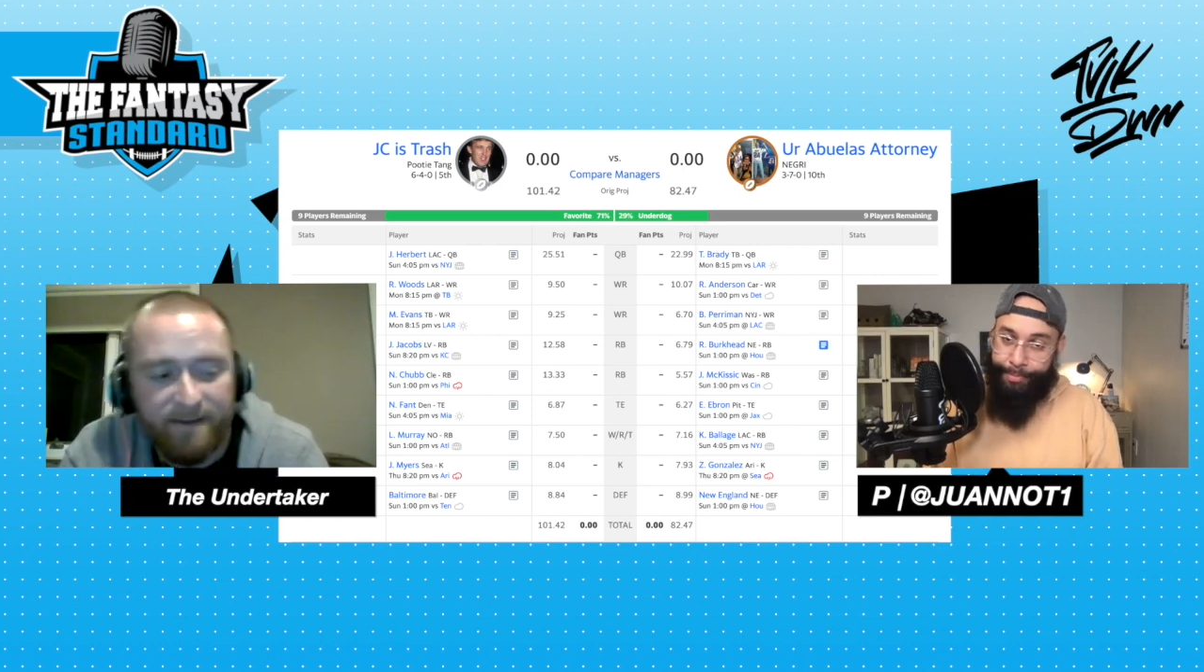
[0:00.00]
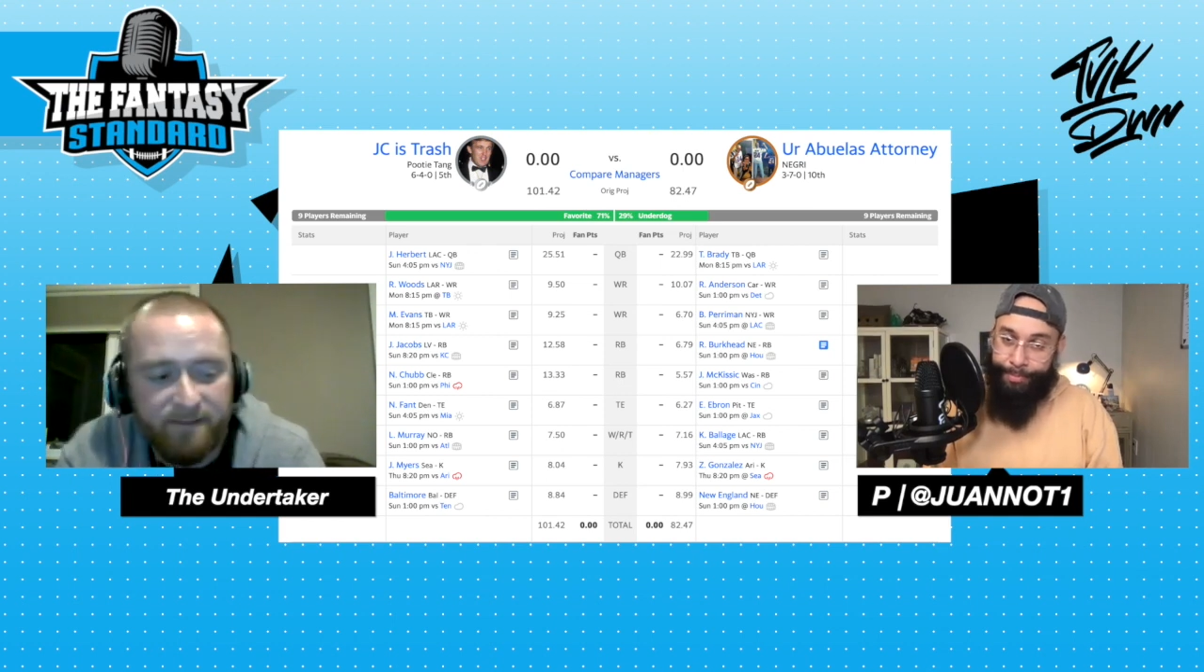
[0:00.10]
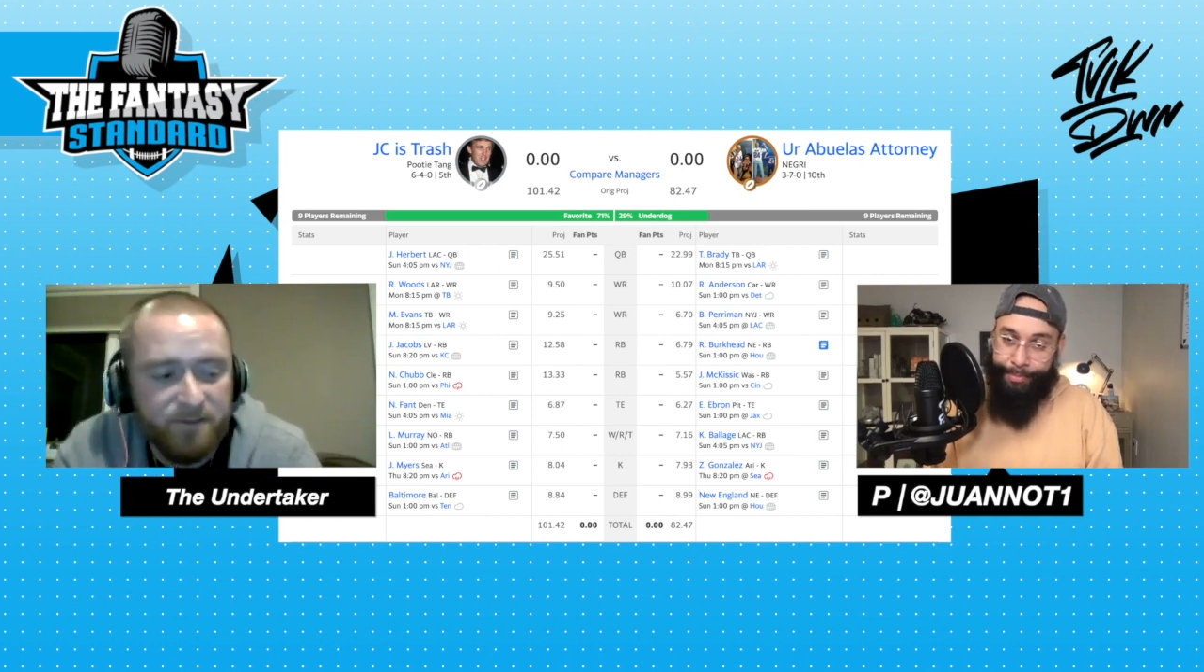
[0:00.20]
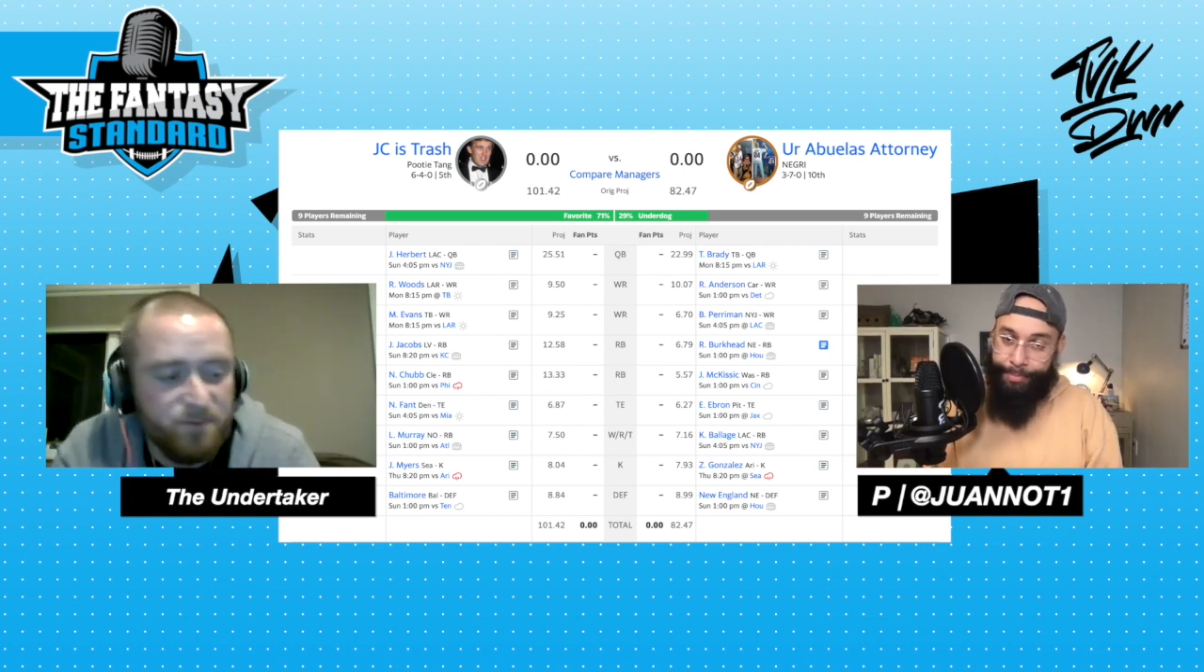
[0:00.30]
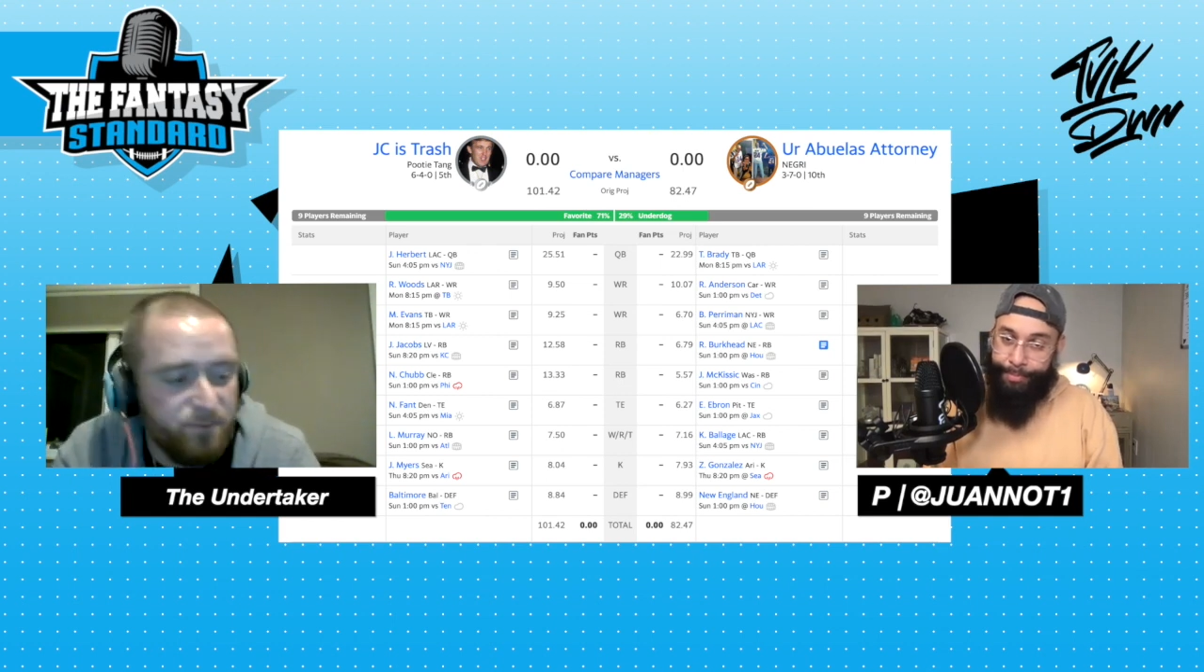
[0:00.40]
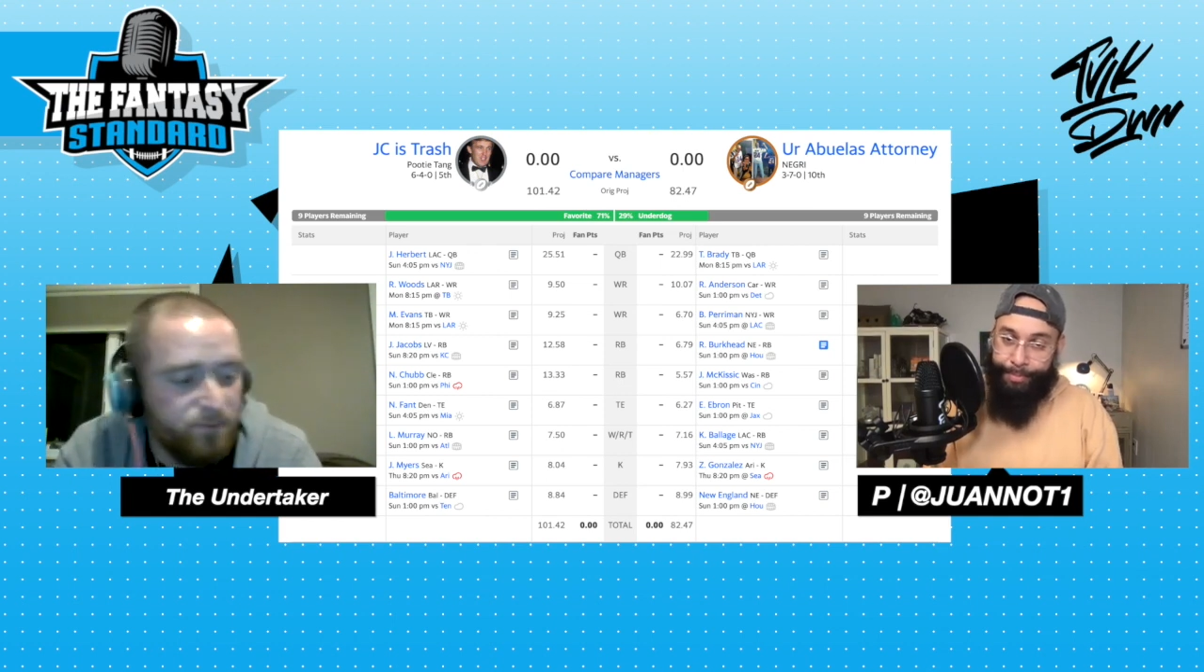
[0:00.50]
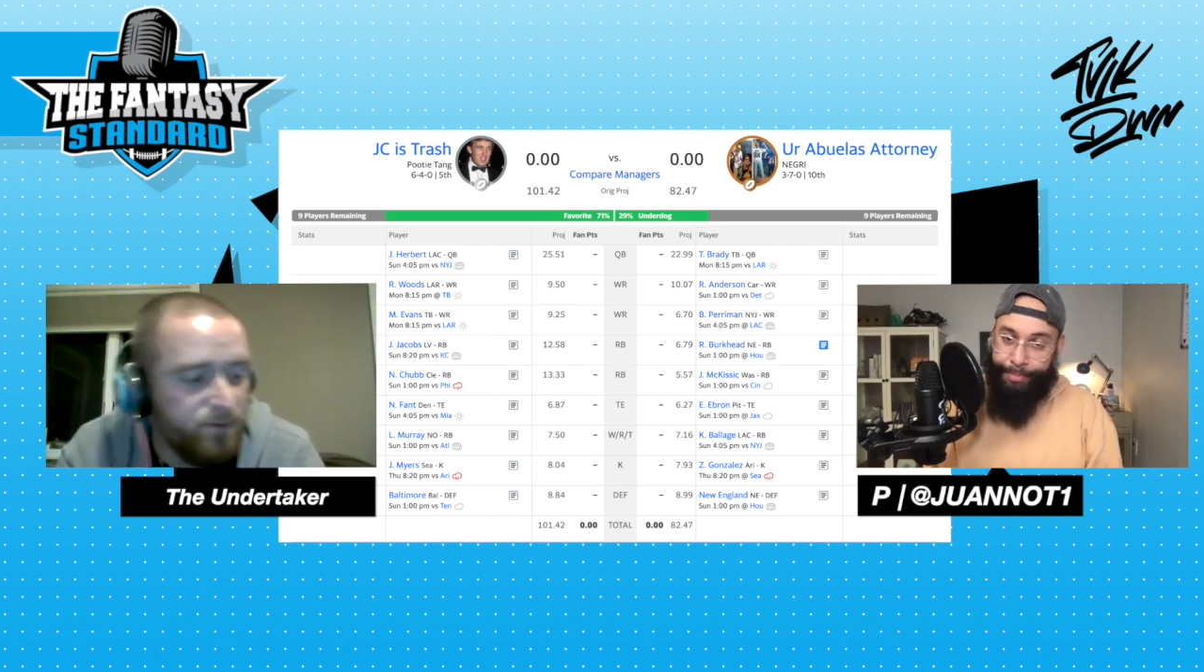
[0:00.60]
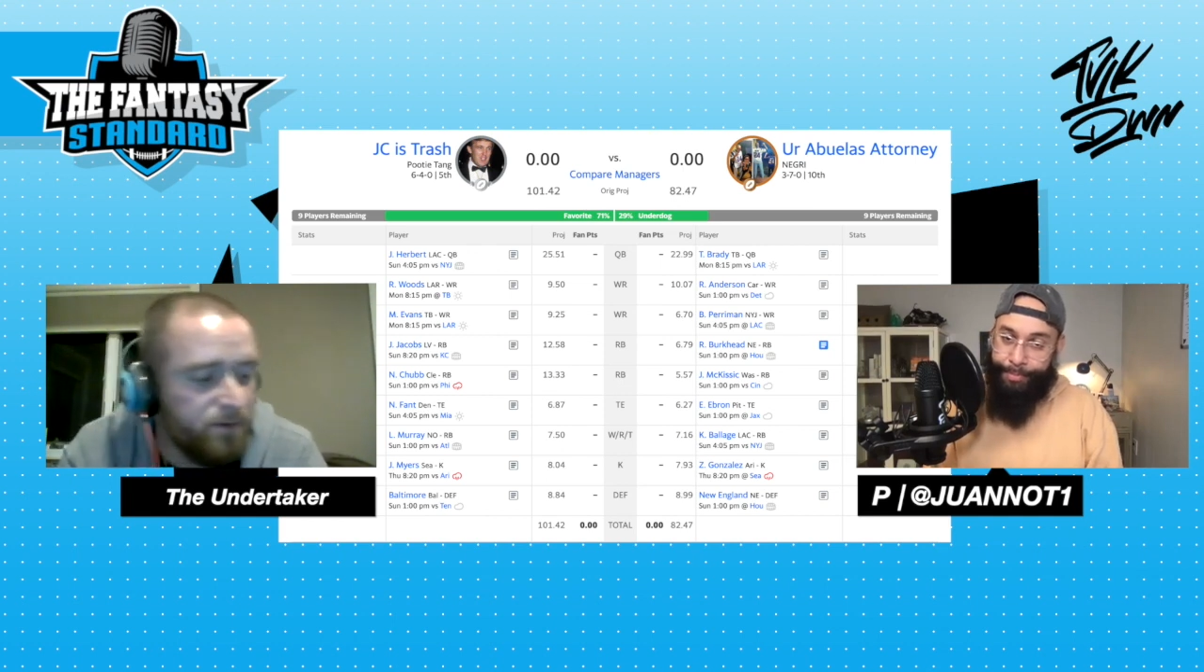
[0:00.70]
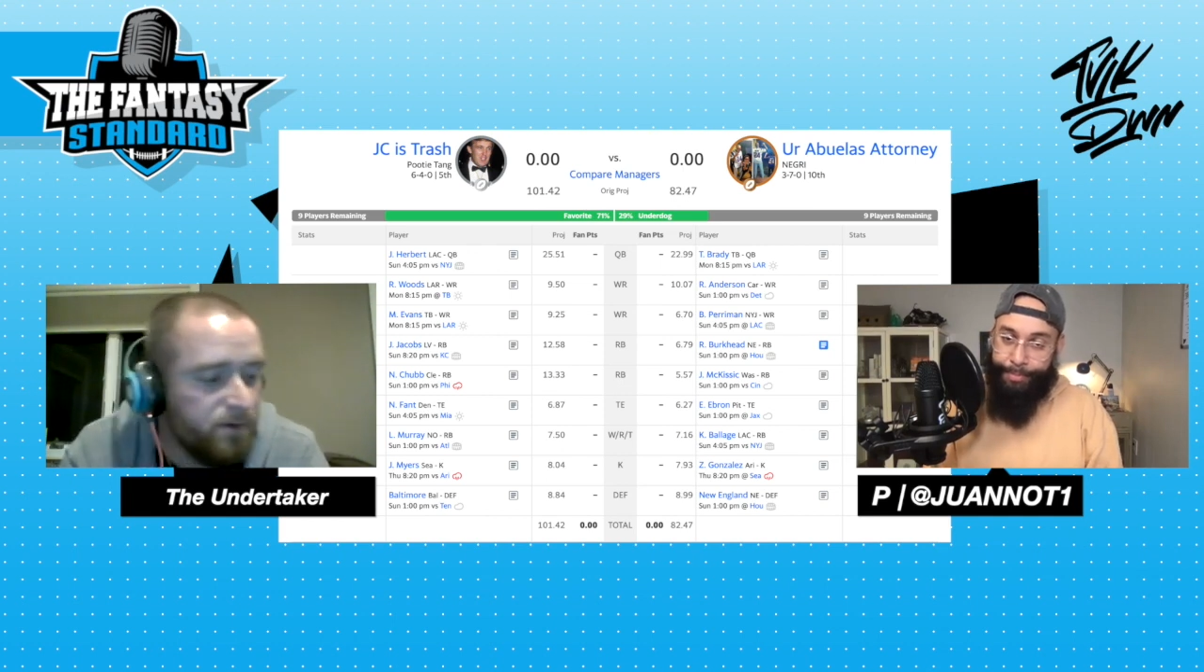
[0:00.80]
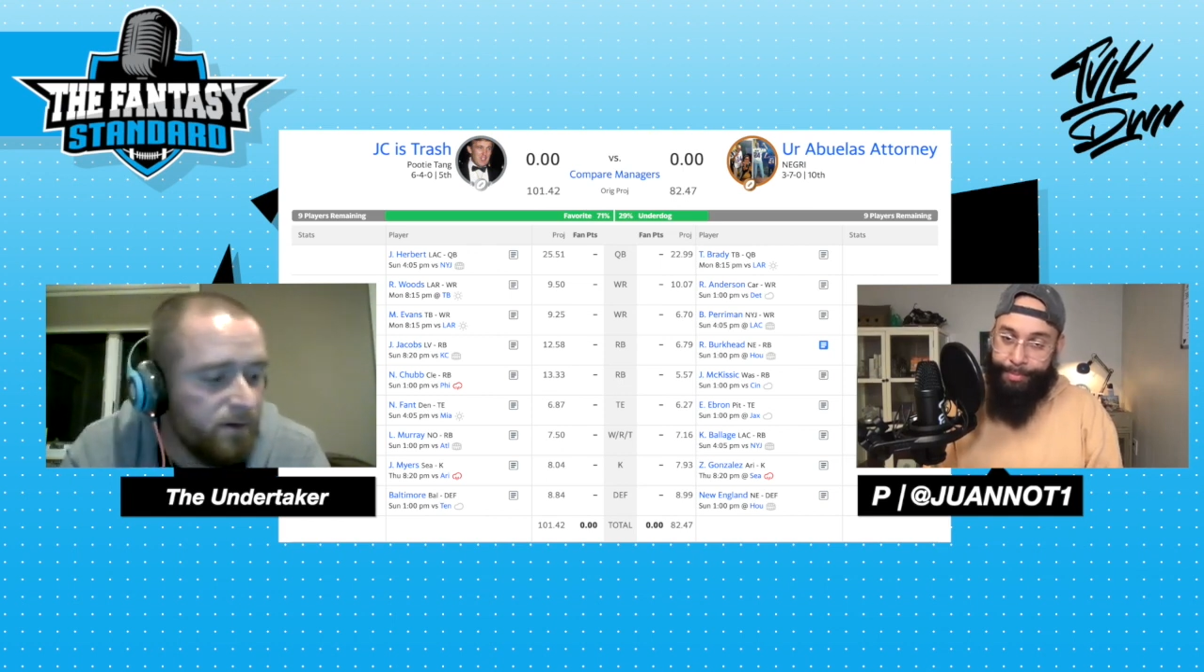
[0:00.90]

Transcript: give it to Pootie.